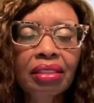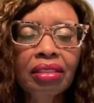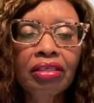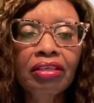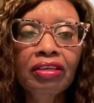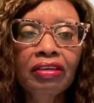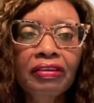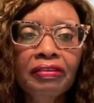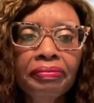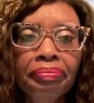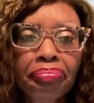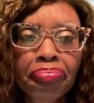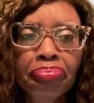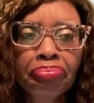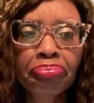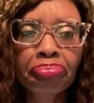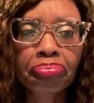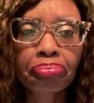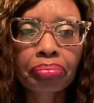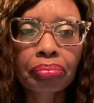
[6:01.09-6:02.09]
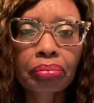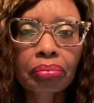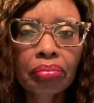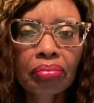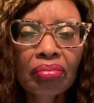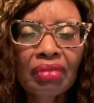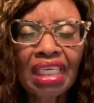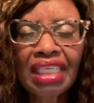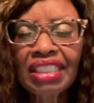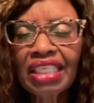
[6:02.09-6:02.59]
of,
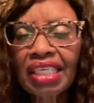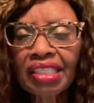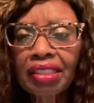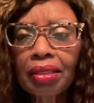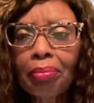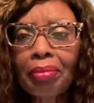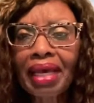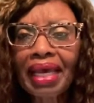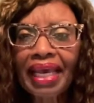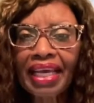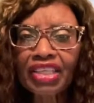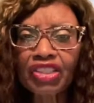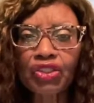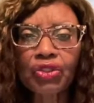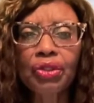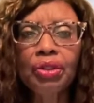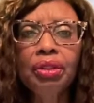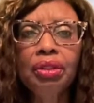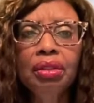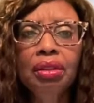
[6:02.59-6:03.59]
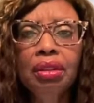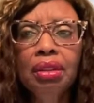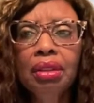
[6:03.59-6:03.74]
just imagine